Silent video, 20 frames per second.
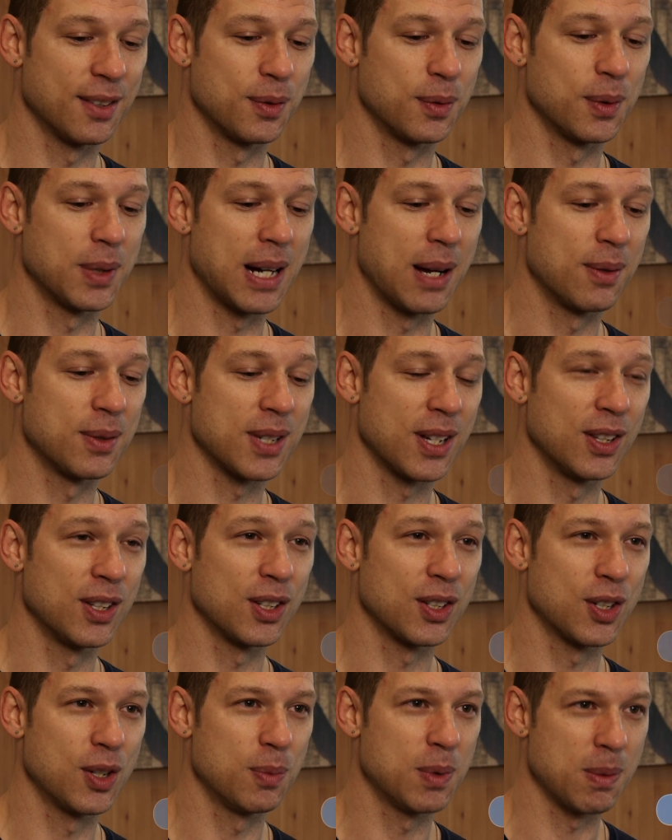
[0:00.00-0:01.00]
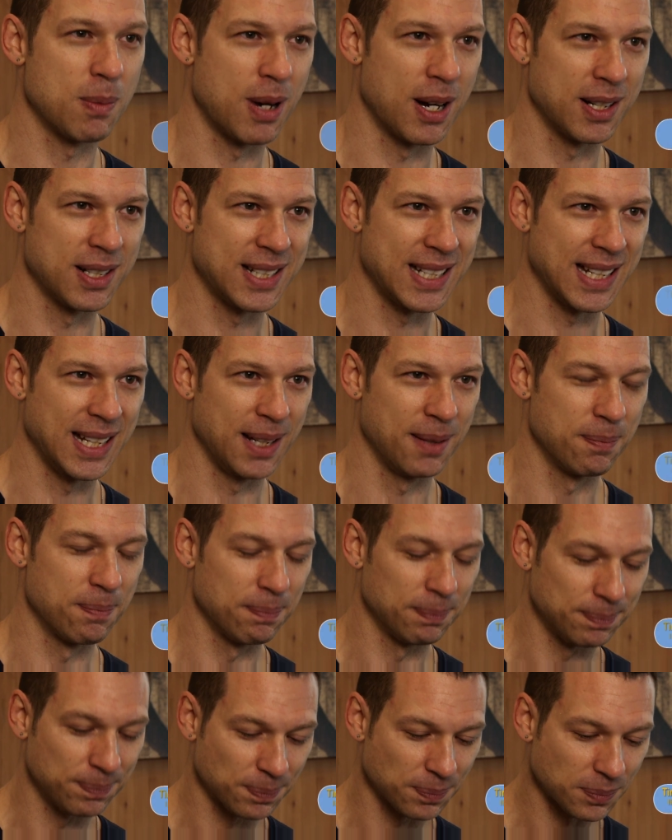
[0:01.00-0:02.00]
When I was on the Coupe de Monde team,